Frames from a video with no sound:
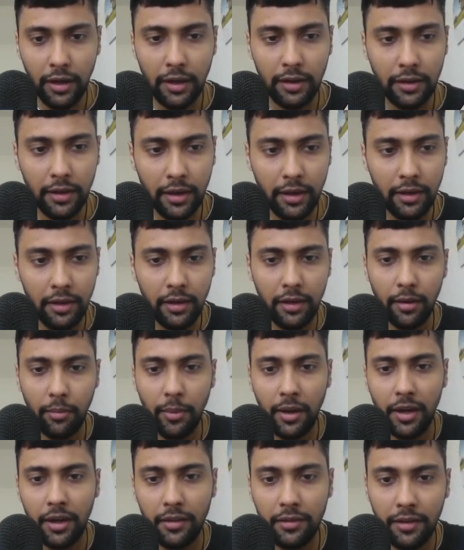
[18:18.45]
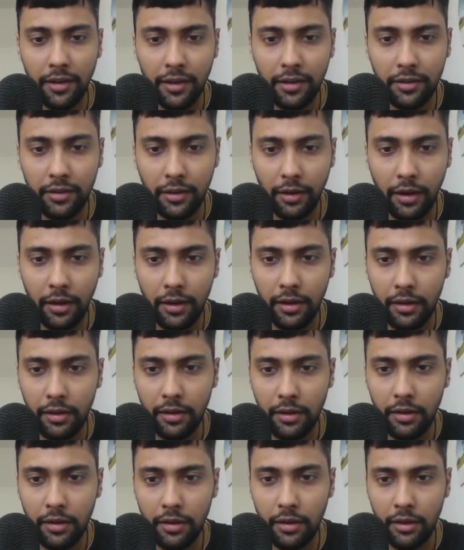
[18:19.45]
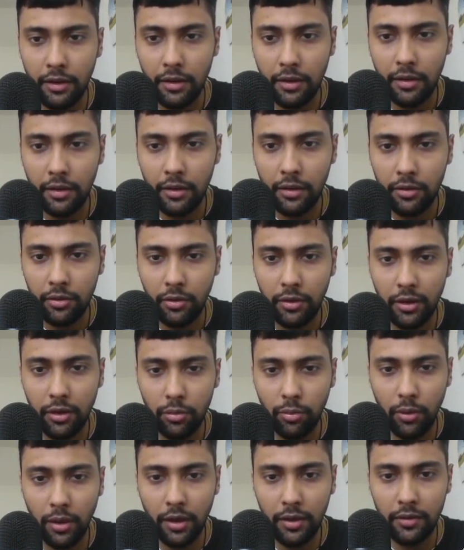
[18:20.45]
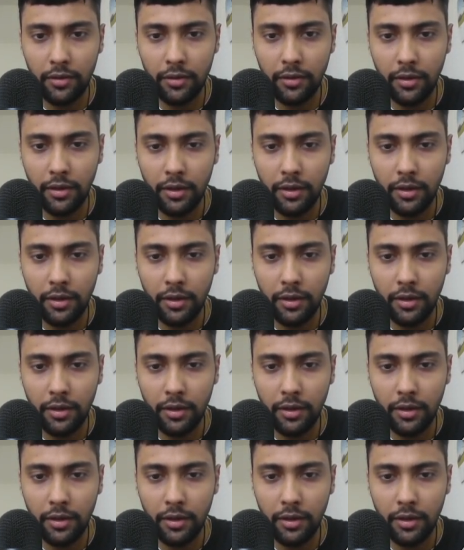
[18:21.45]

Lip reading: And then remaining C is null. So this works.